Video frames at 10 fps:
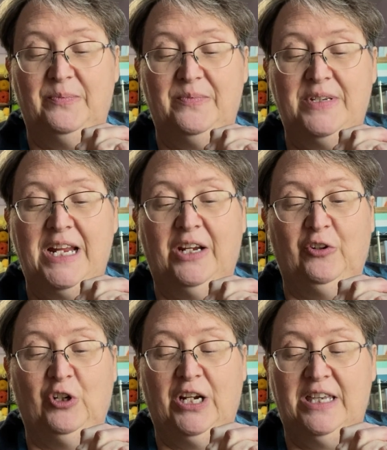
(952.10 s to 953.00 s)
take a
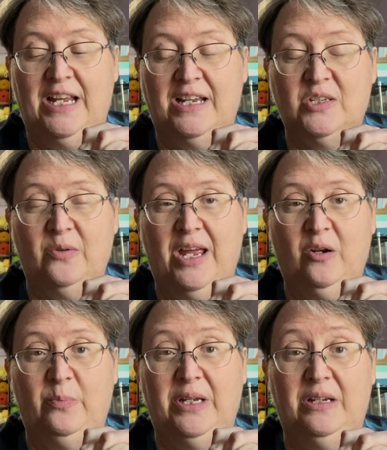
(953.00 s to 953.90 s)
look at that. So that'll
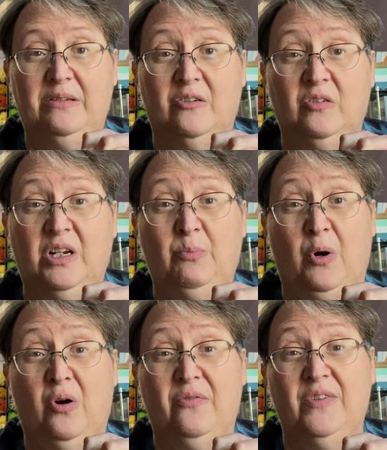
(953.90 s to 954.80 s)
be early
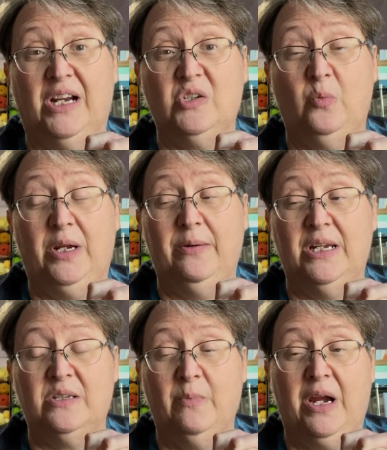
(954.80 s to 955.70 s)
part of next week
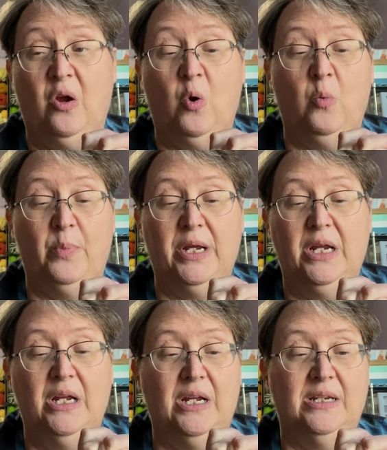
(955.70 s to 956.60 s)
is my hope
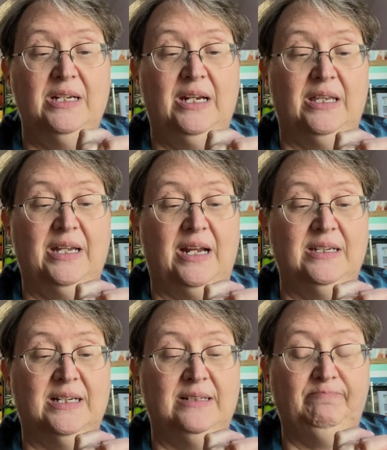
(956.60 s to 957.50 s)
to get that
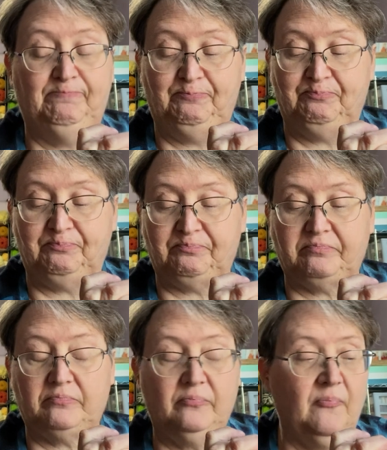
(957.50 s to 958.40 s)
done.
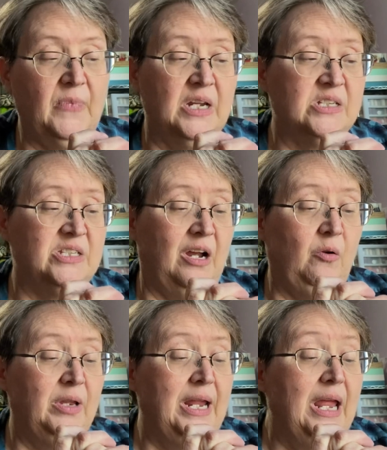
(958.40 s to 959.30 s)
So
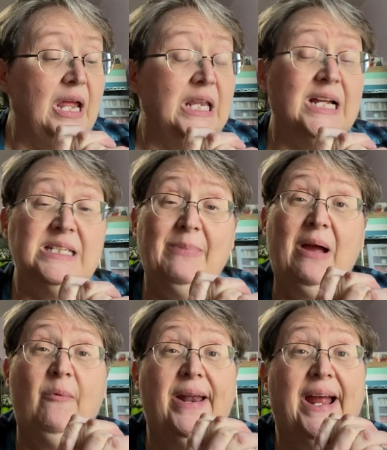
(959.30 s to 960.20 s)
that's about
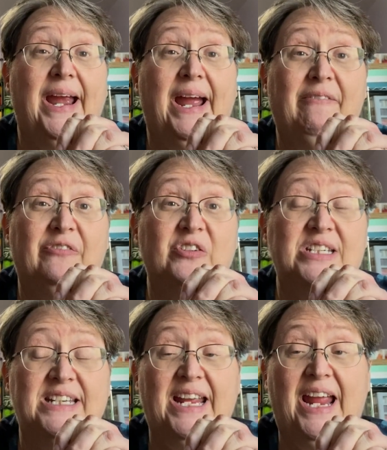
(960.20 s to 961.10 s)
what I have for
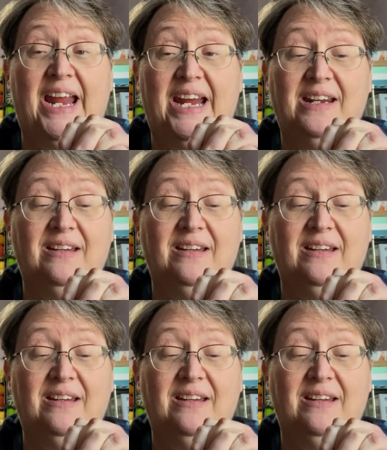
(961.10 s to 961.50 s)
today.